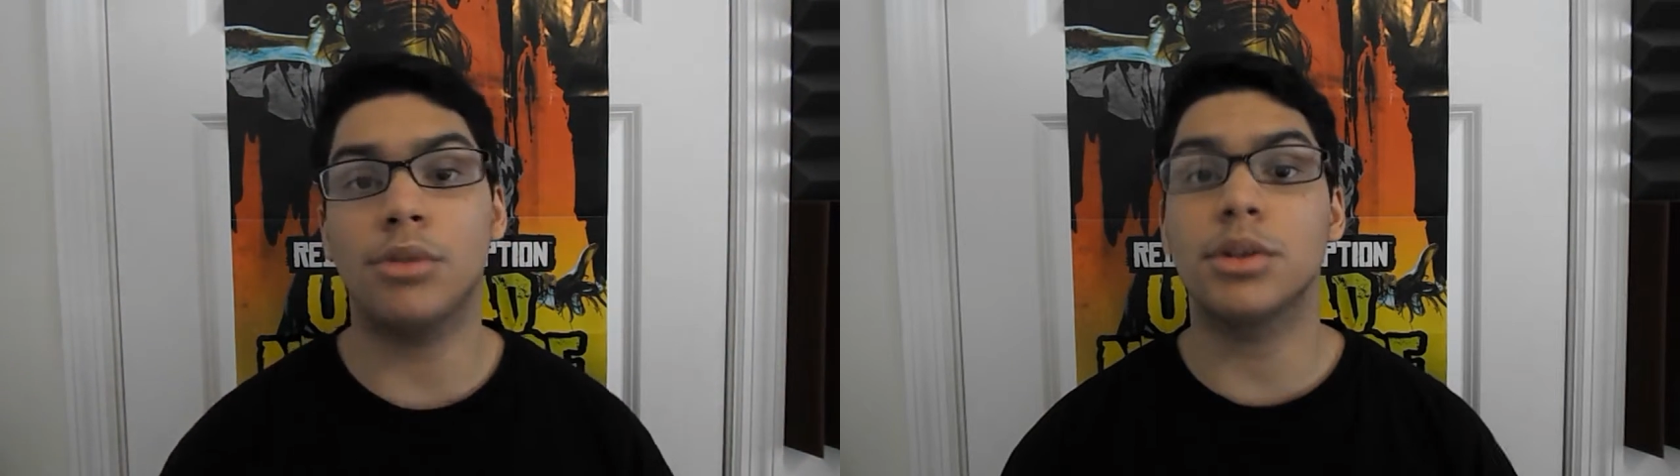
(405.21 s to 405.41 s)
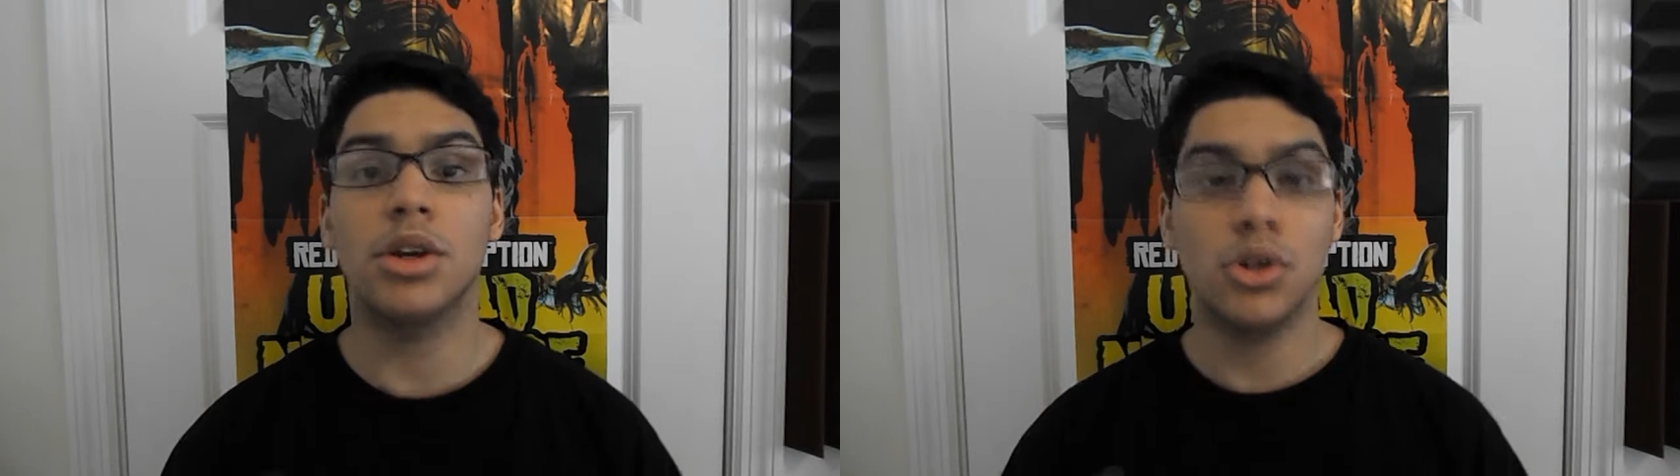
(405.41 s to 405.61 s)

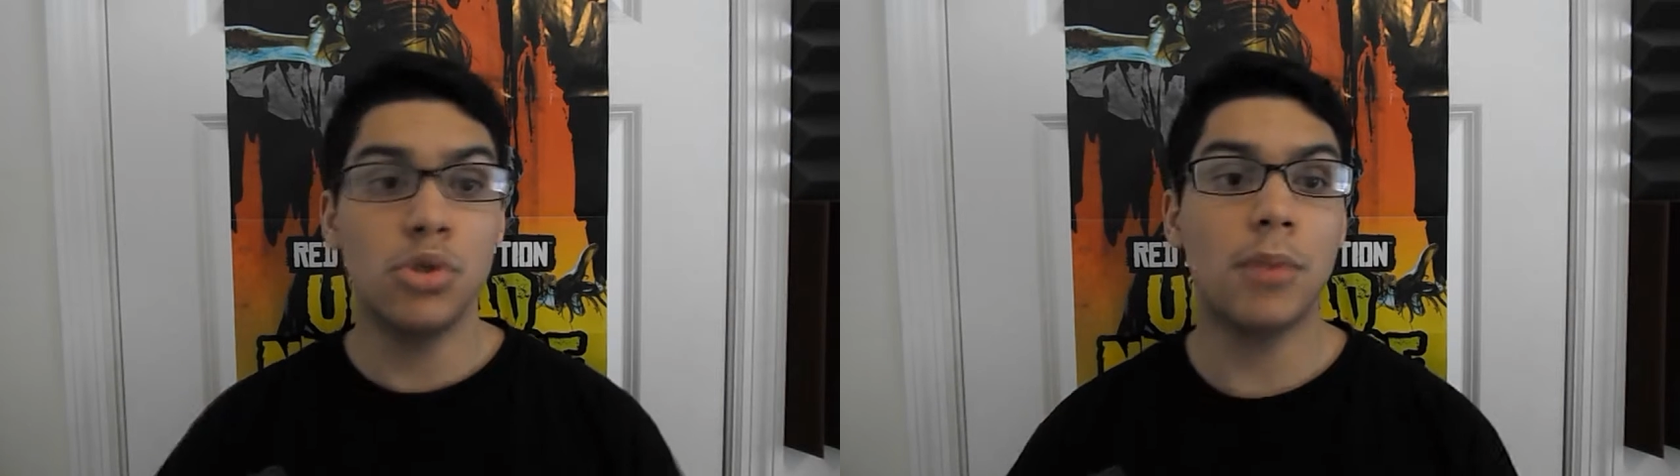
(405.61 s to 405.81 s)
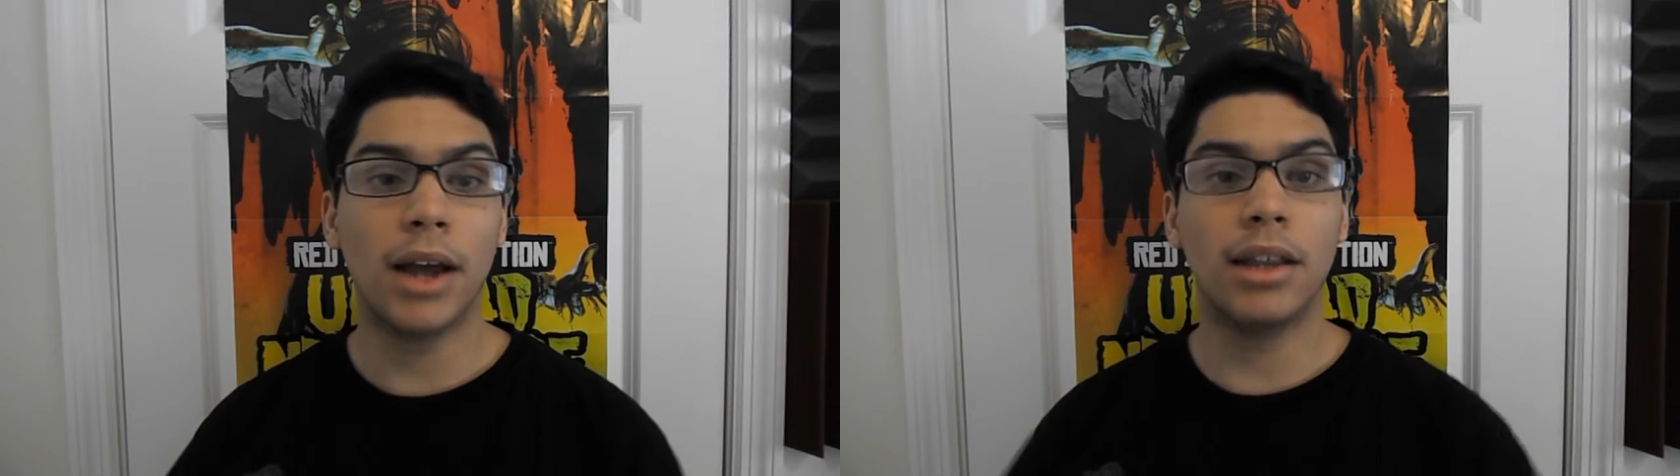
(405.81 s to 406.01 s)
House,
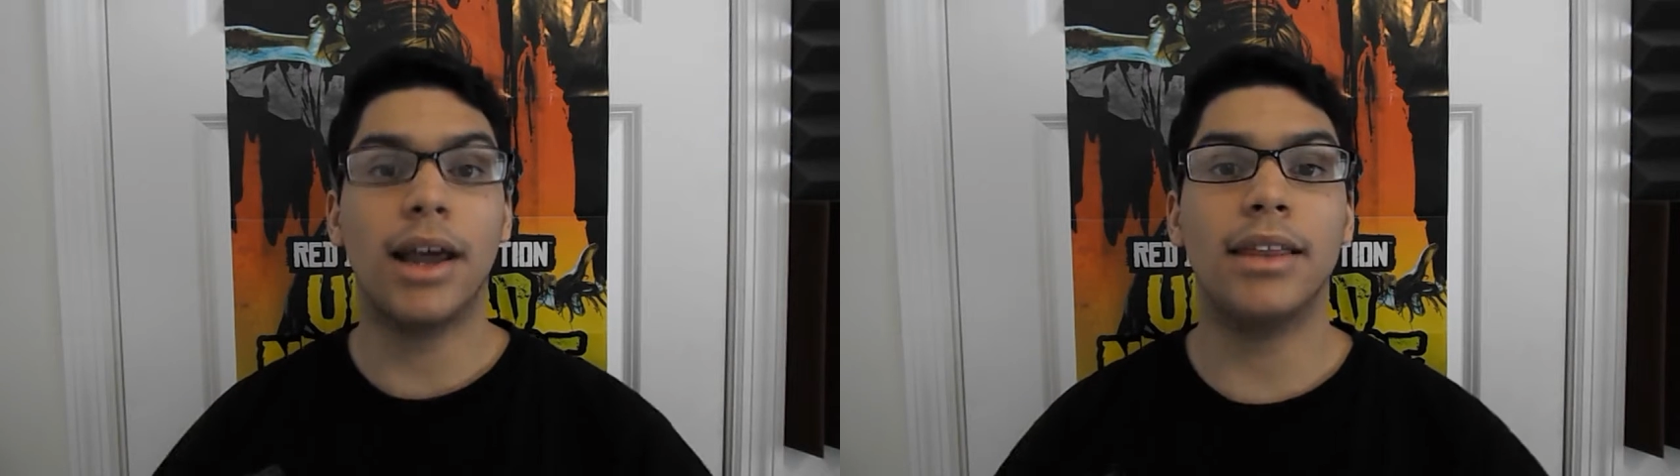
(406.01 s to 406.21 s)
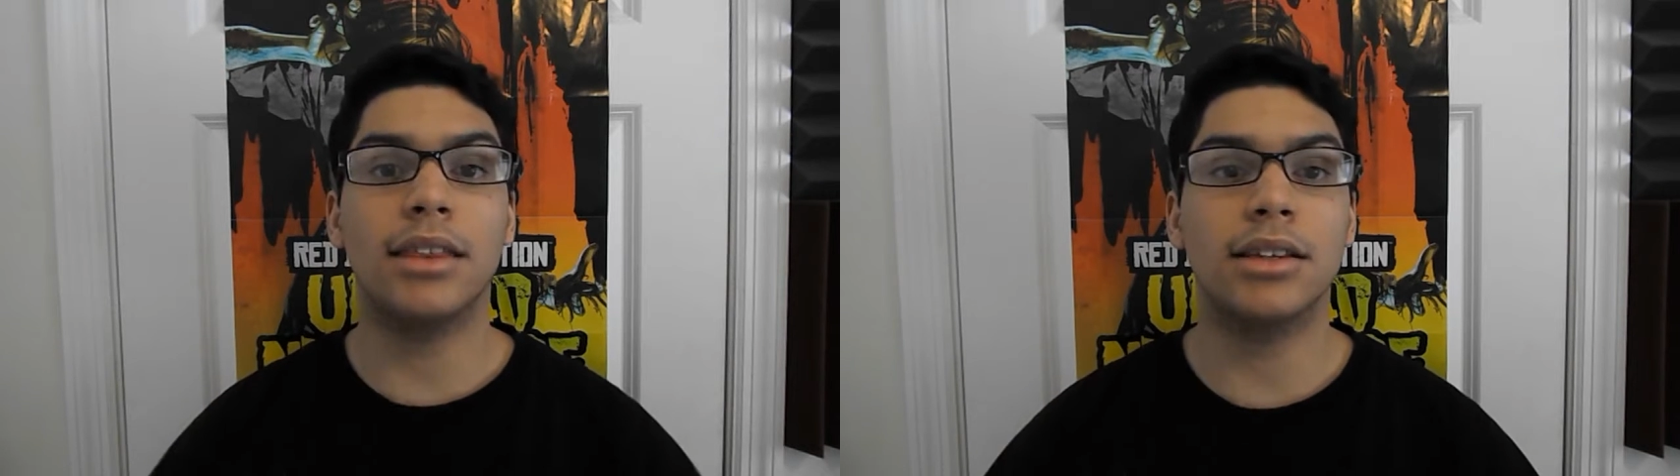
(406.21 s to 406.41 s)
you might
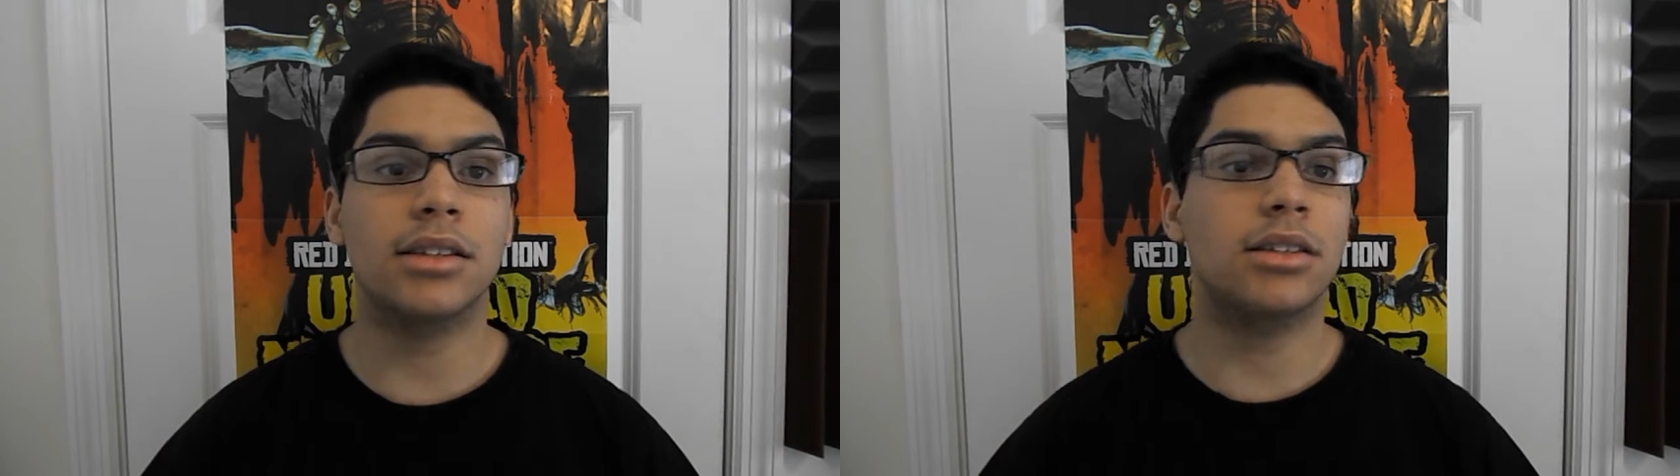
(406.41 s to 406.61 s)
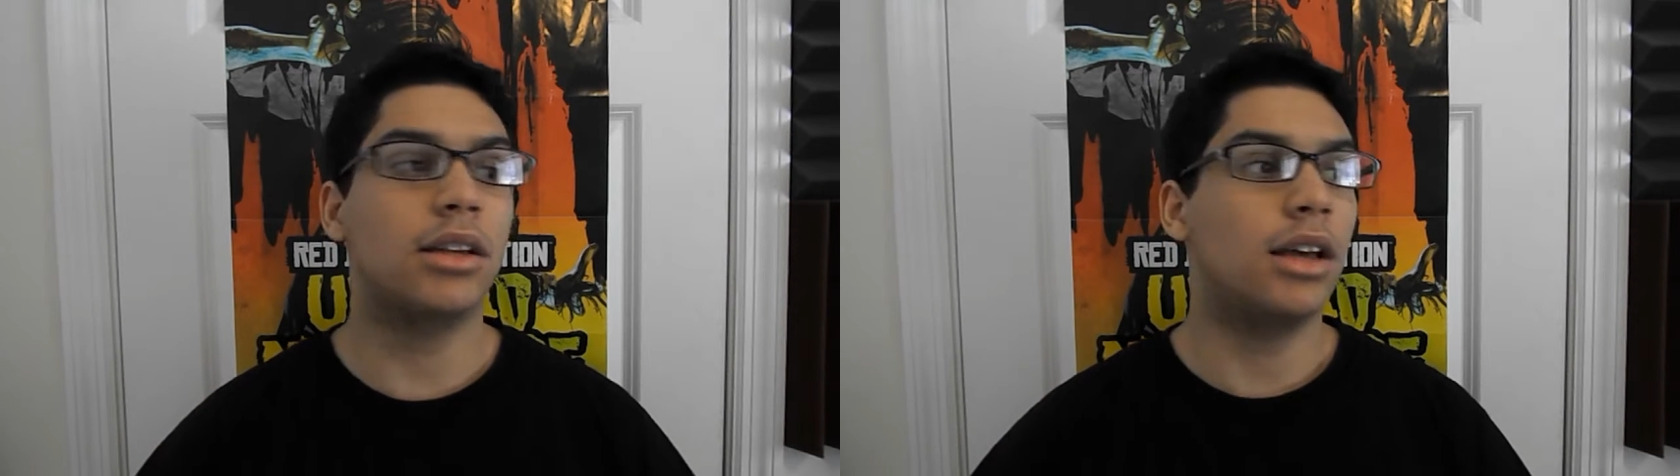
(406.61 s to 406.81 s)
like
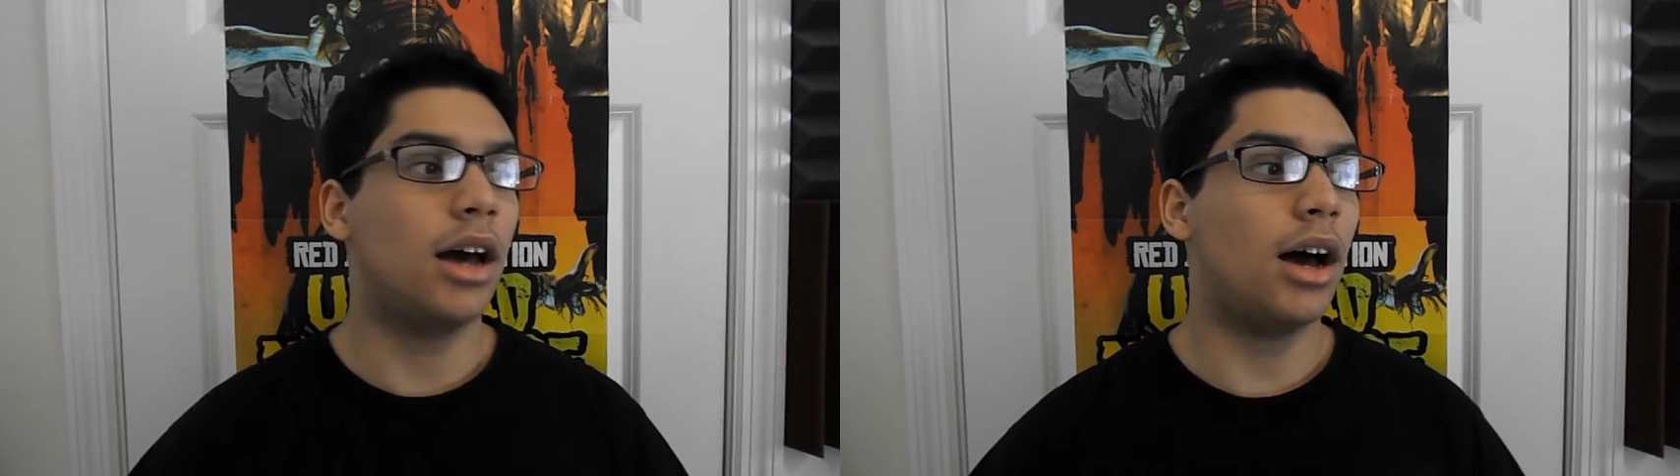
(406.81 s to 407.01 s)
this.